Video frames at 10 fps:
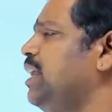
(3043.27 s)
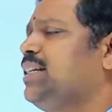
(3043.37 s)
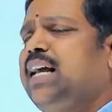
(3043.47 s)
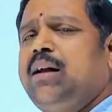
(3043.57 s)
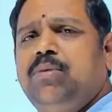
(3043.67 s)

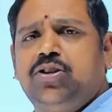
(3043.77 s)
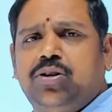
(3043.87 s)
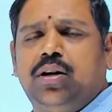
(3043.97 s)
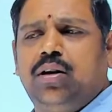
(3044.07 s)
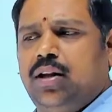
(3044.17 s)

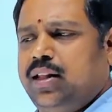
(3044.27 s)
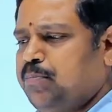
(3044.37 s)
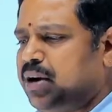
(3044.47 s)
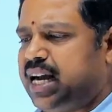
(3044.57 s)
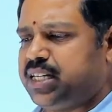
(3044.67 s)
examination in the
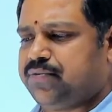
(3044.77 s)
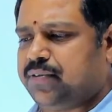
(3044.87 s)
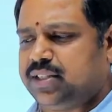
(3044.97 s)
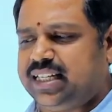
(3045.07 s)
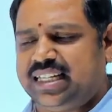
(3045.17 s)
past
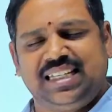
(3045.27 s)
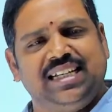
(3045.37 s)
6